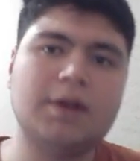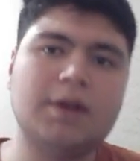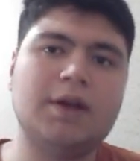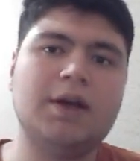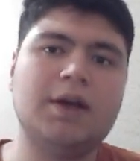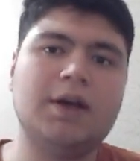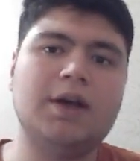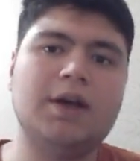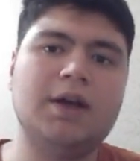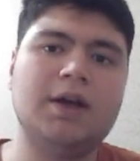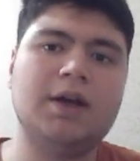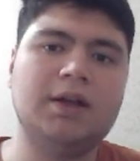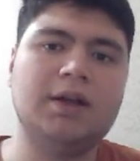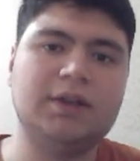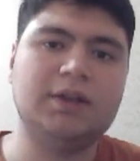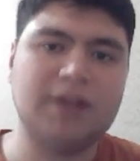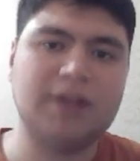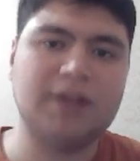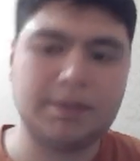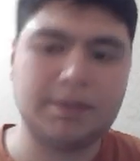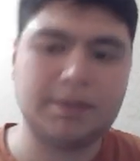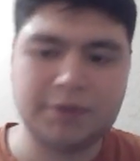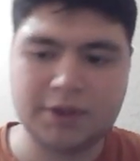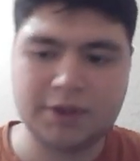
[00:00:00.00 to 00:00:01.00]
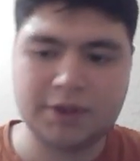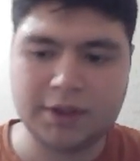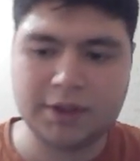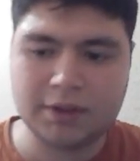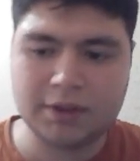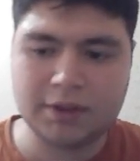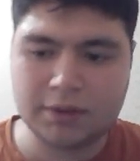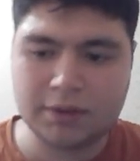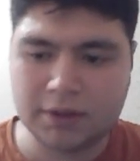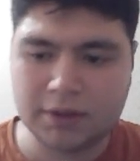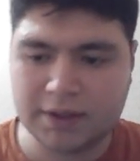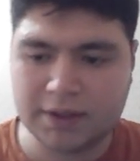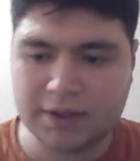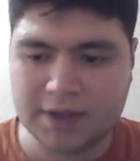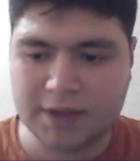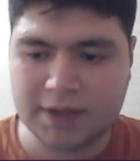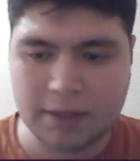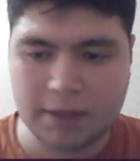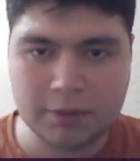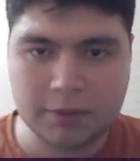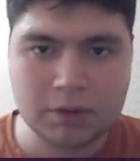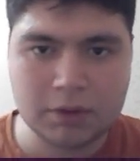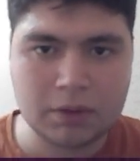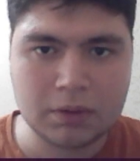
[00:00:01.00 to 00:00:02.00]
lab 3
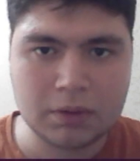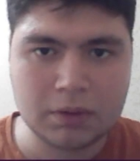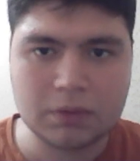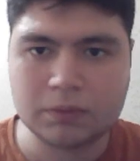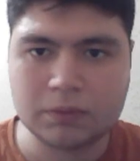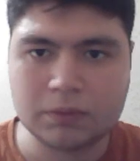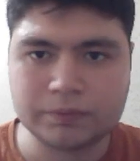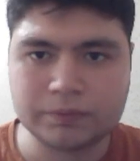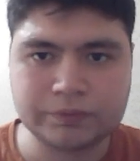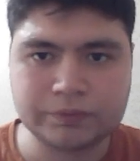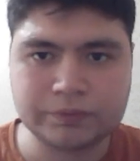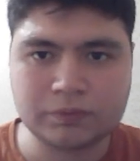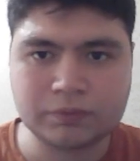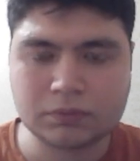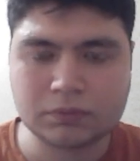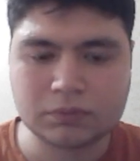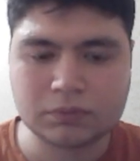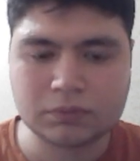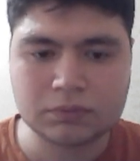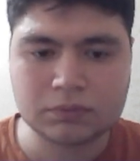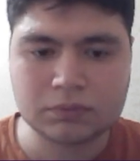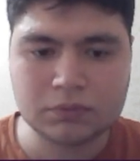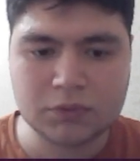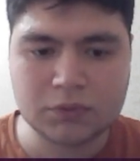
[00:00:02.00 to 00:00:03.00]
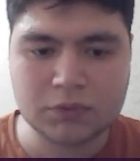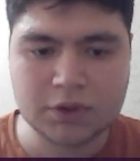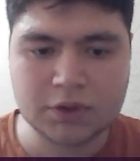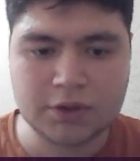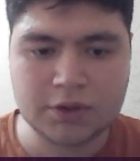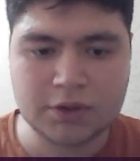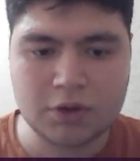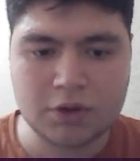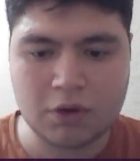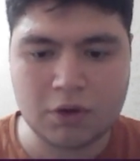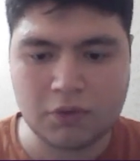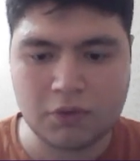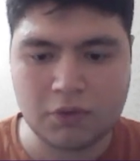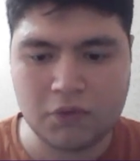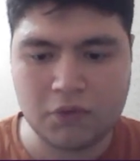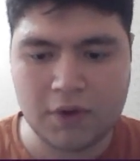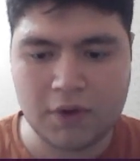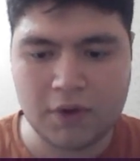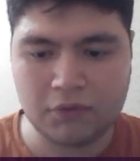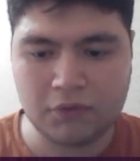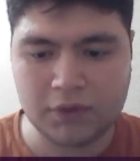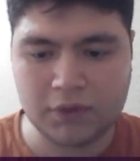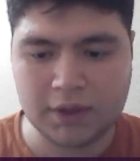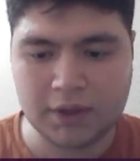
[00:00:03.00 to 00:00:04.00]
assignment. So
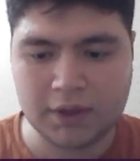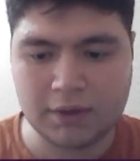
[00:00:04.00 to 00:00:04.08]
when